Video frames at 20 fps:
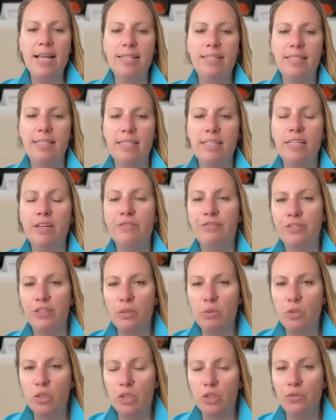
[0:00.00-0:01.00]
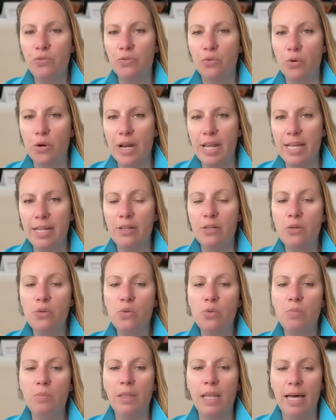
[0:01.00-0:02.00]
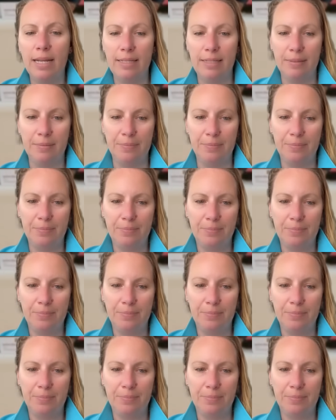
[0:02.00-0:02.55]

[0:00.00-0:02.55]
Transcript: see a future for a new Blatten.